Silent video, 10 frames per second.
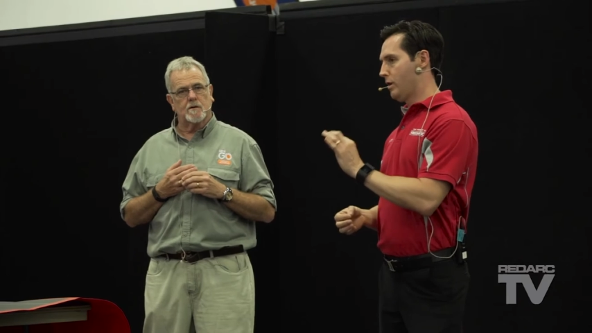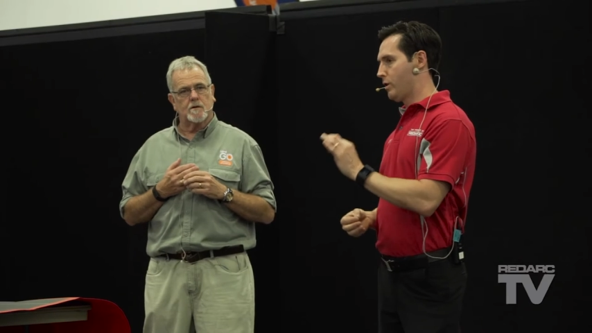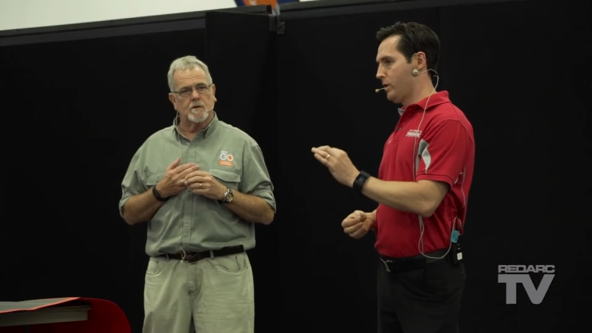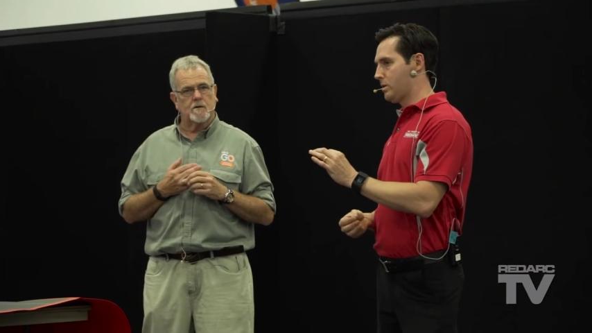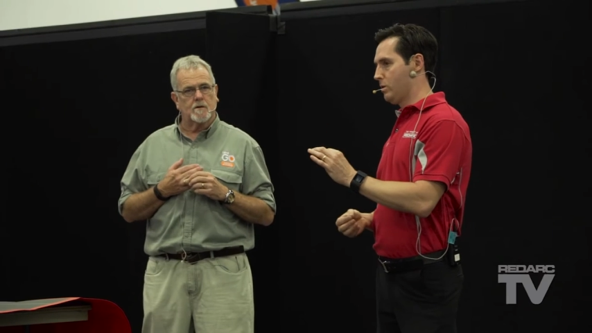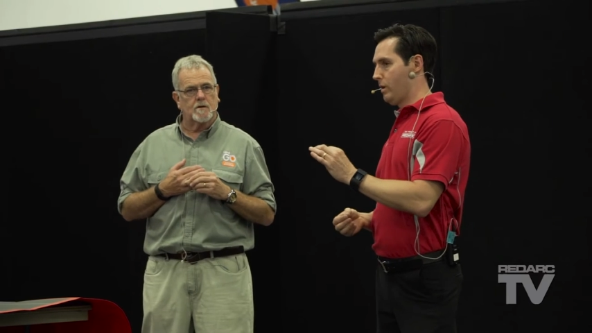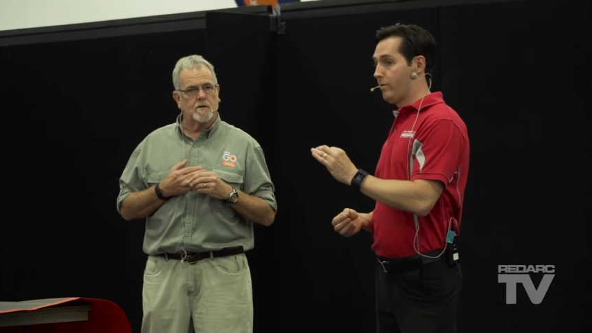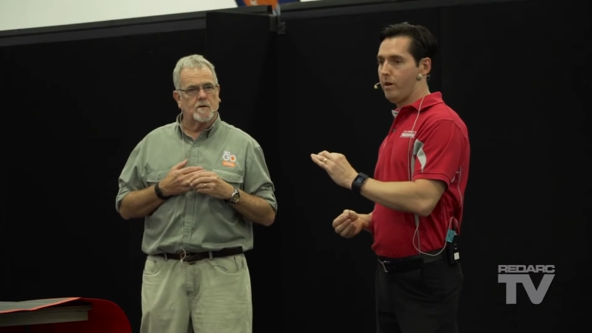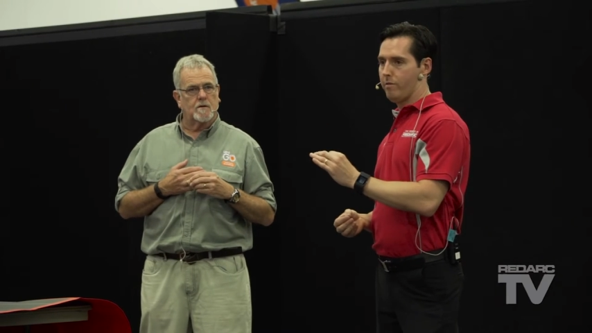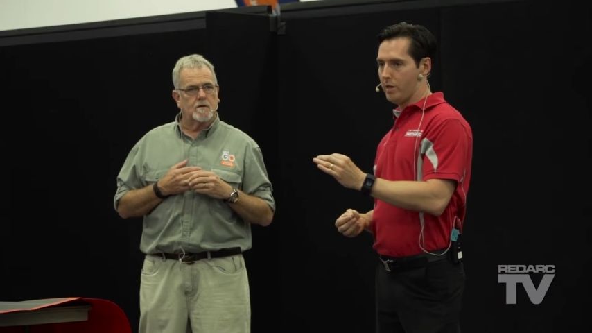Speaker 1: they're a crystal, they're
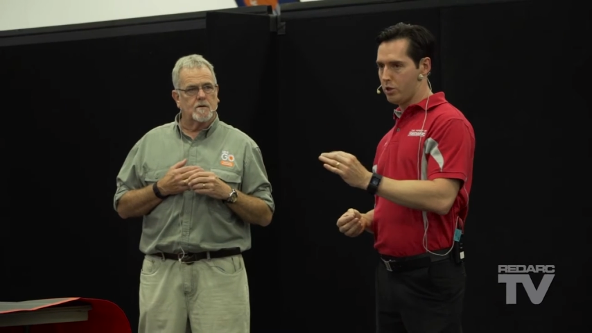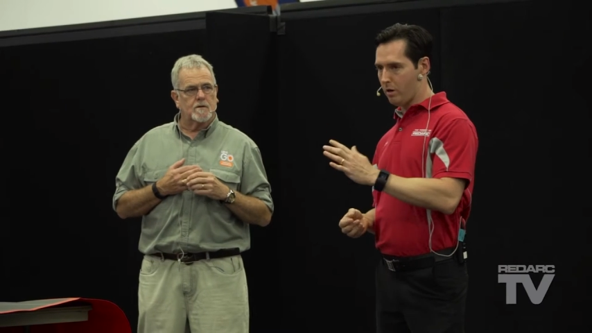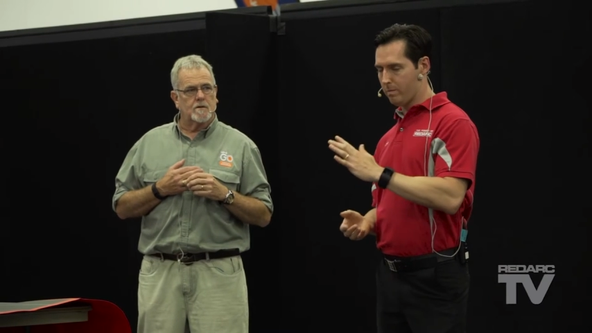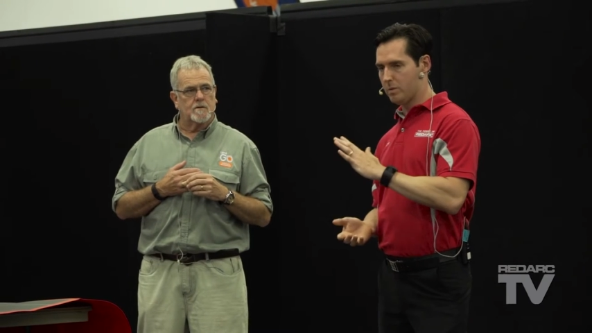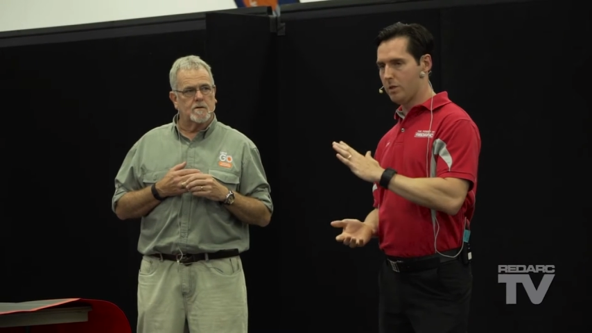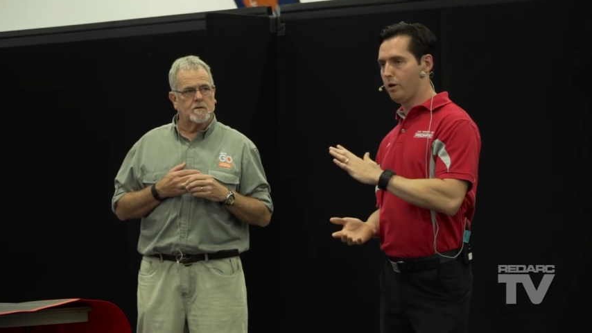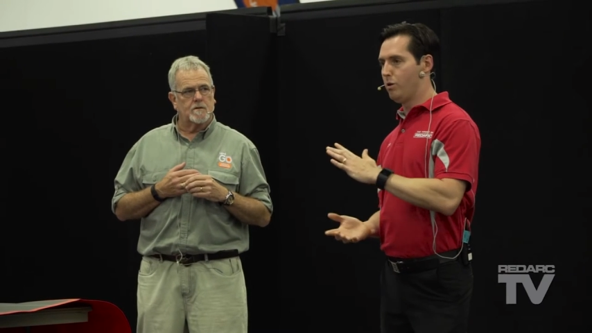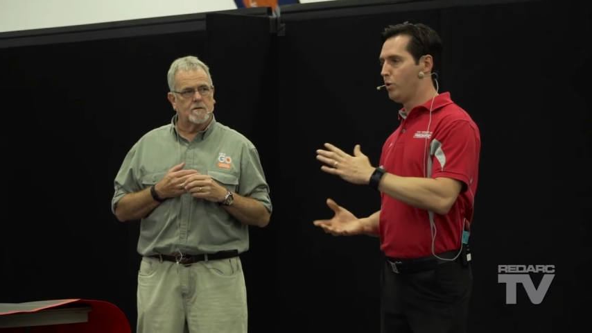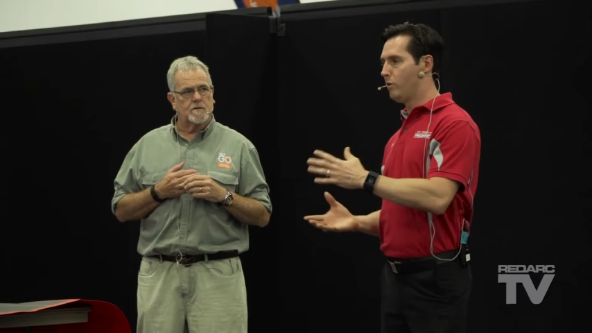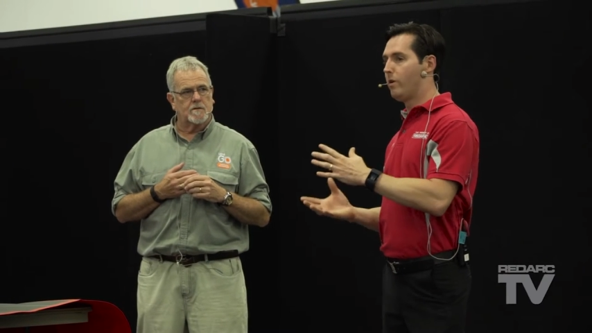very fragile. So
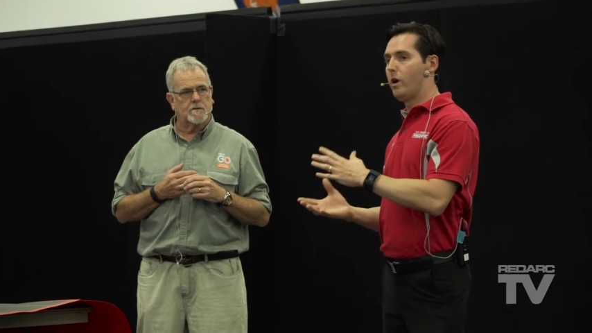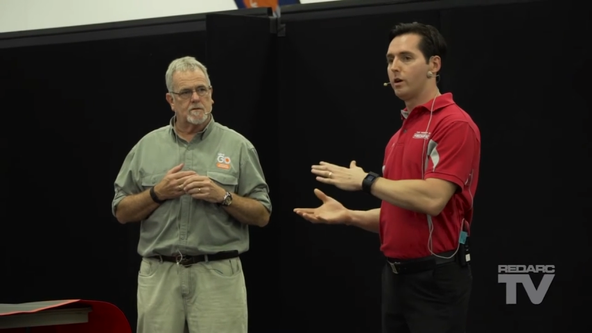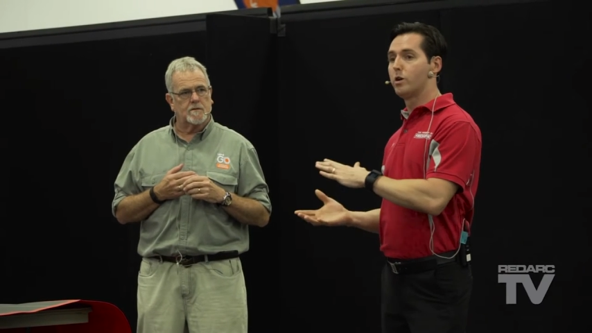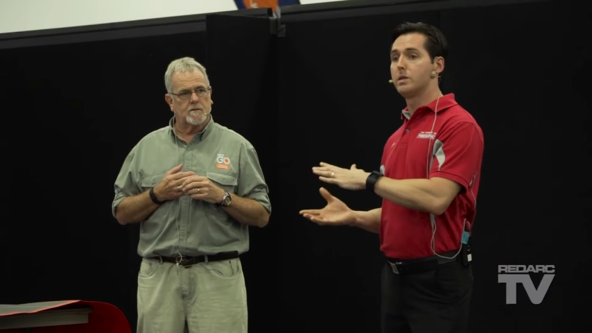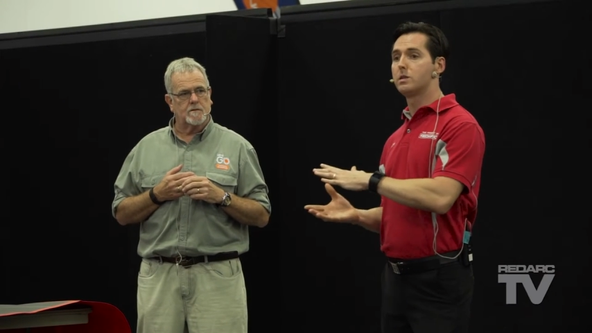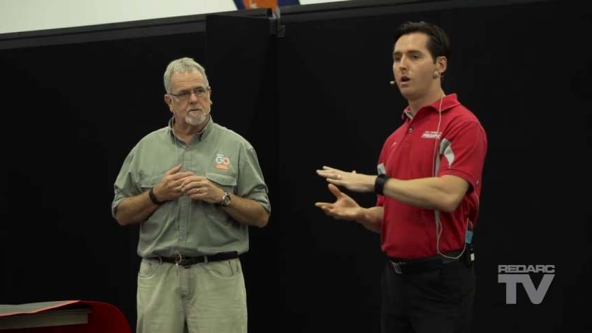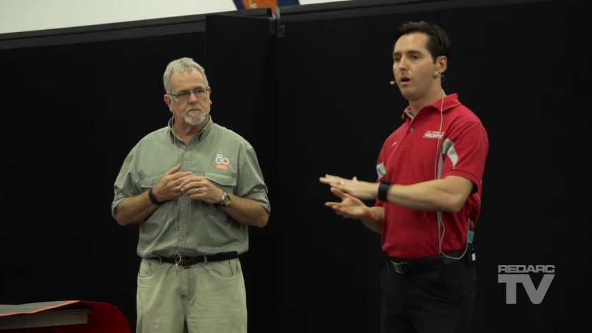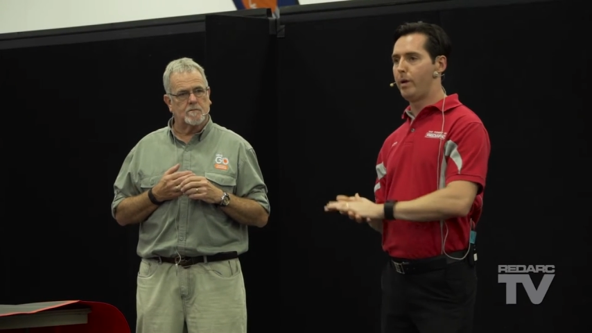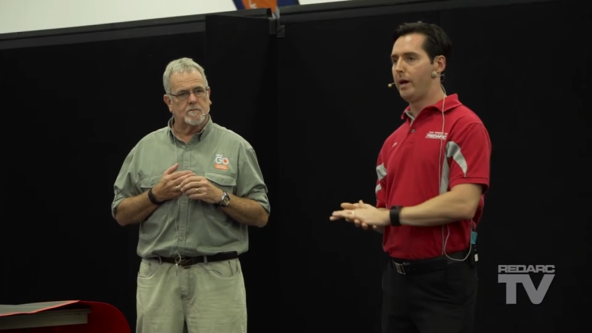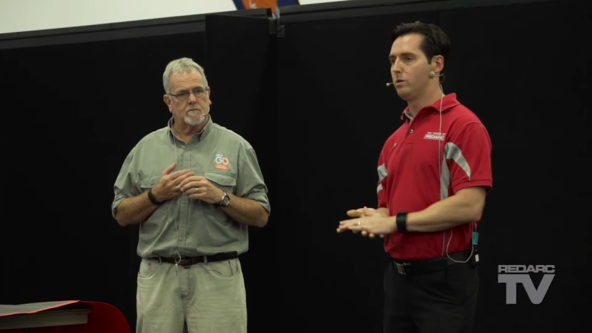you will find
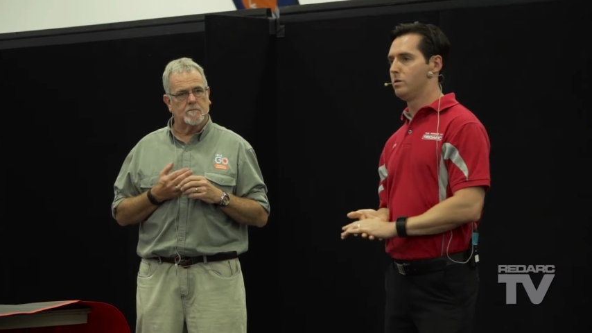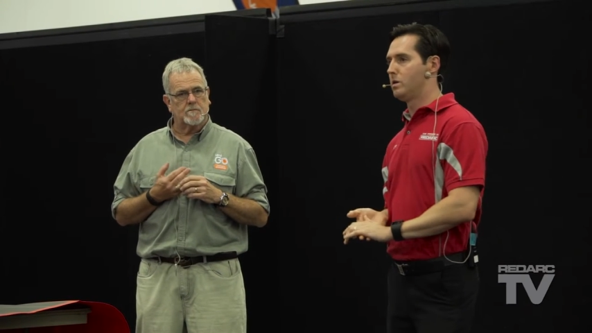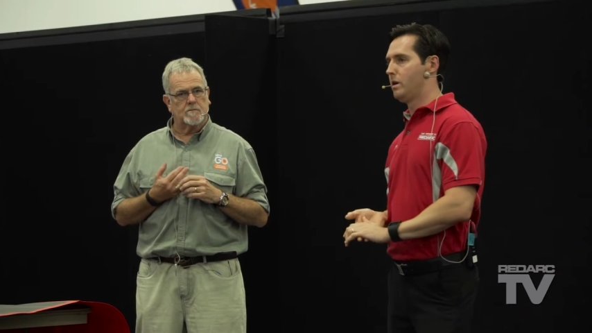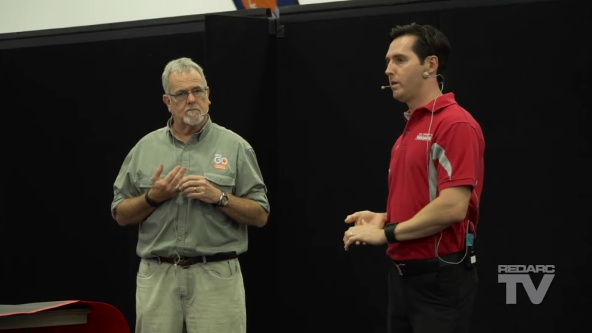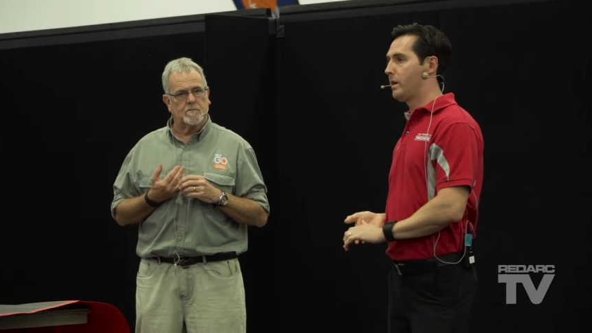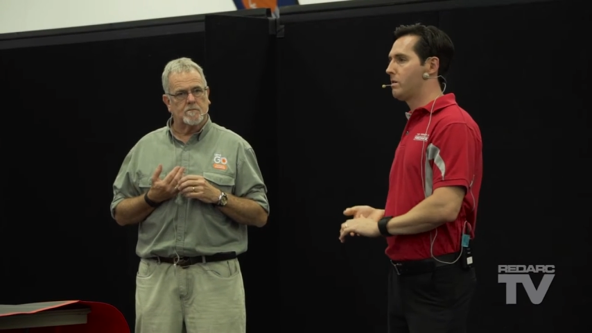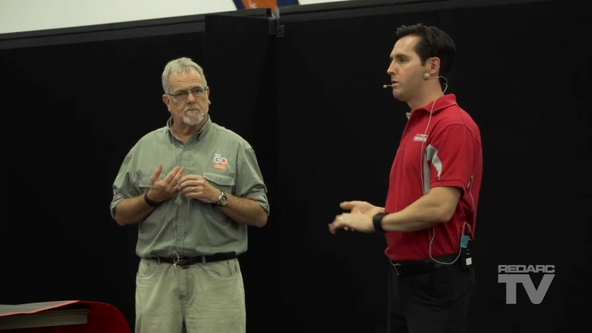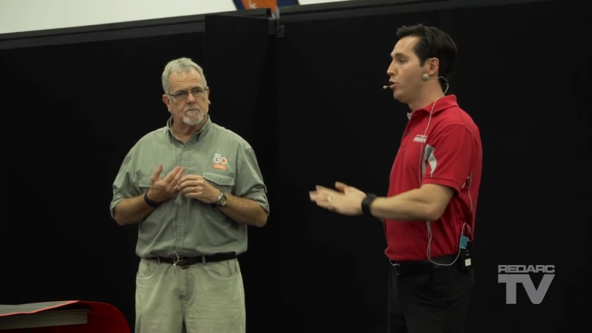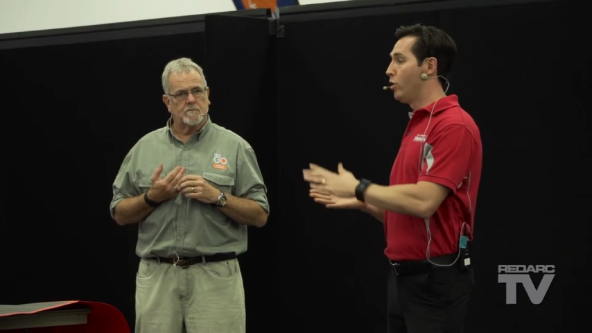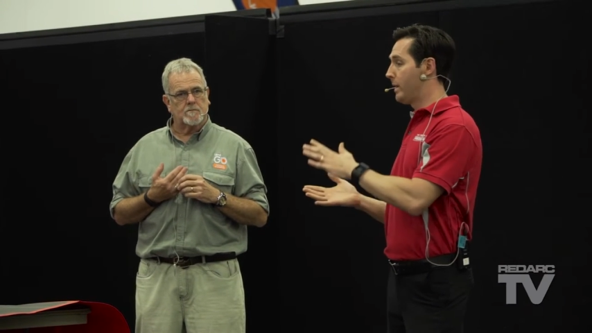crystalline panels are
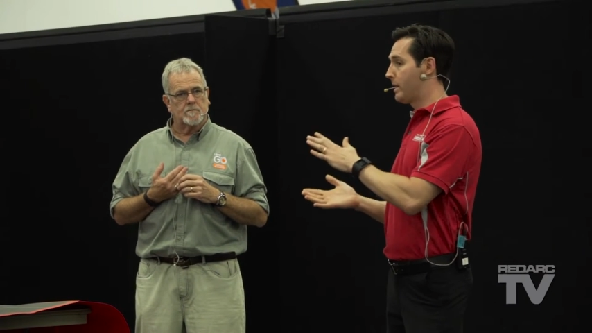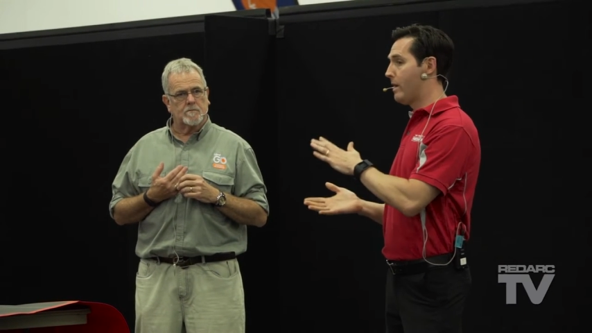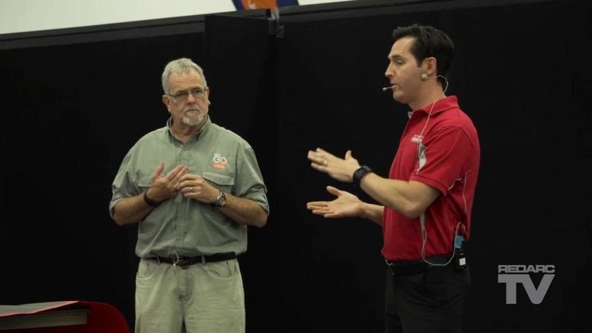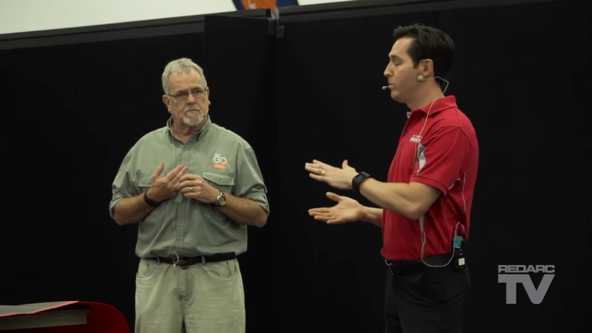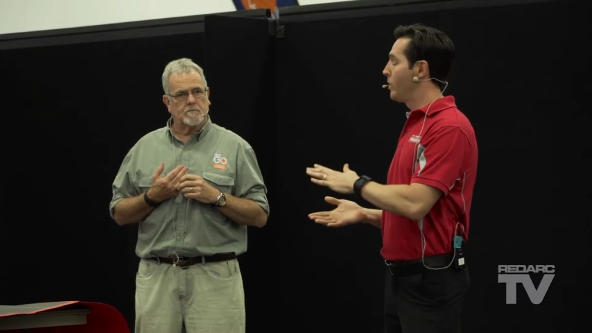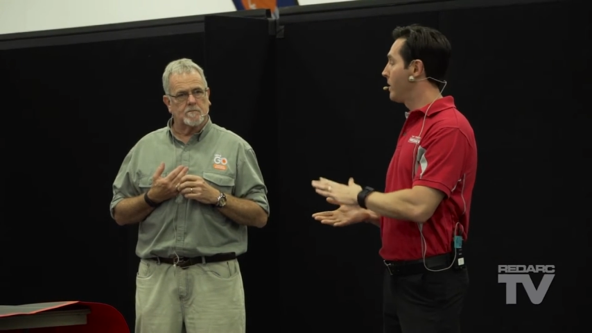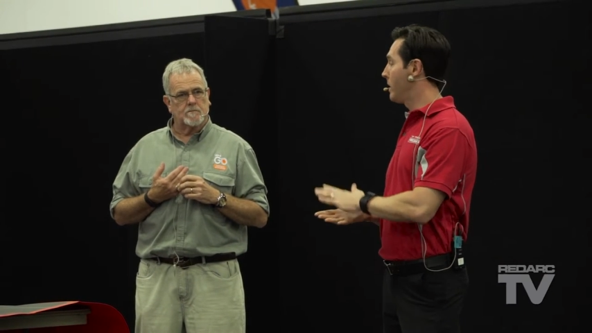normally covered by